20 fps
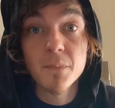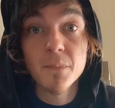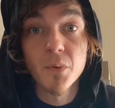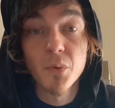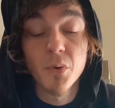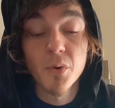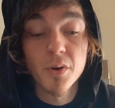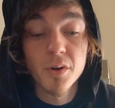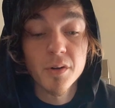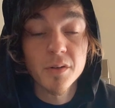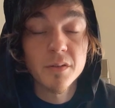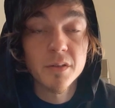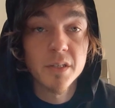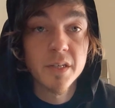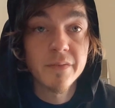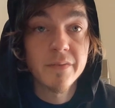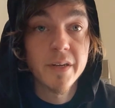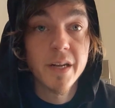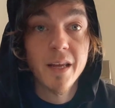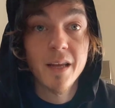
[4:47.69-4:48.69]
or
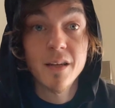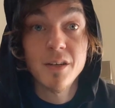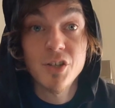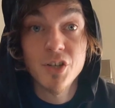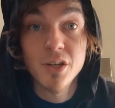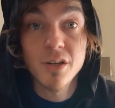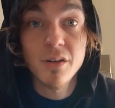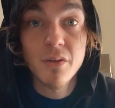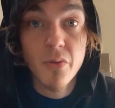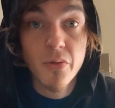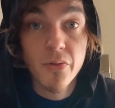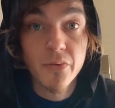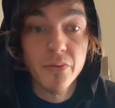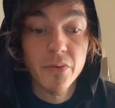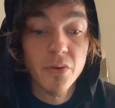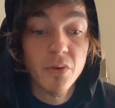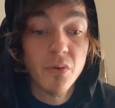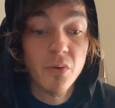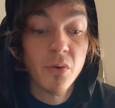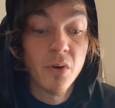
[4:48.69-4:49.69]
divination
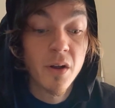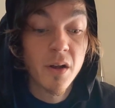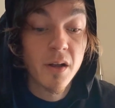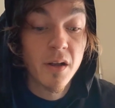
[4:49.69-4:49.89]
through